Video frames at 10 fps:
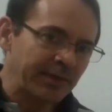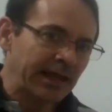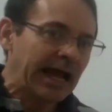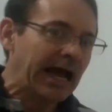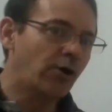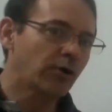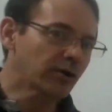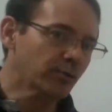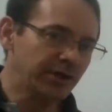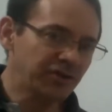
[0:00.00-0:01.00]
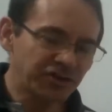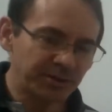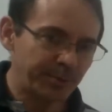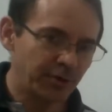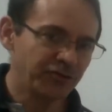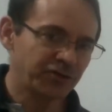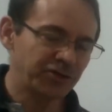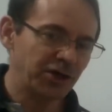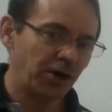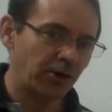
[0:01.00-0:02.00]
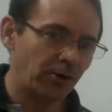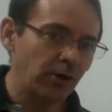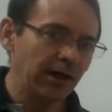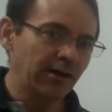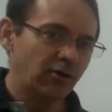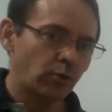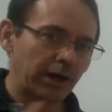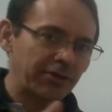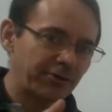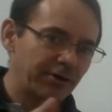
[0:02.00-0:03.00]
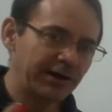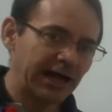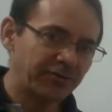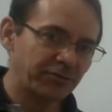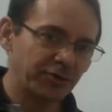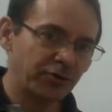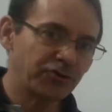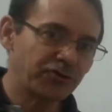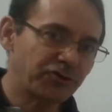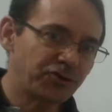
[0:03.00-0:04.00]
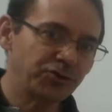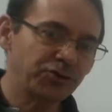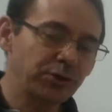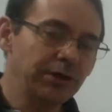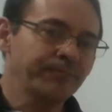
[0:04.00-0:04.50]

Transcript: how are we supposed to know whether or not those two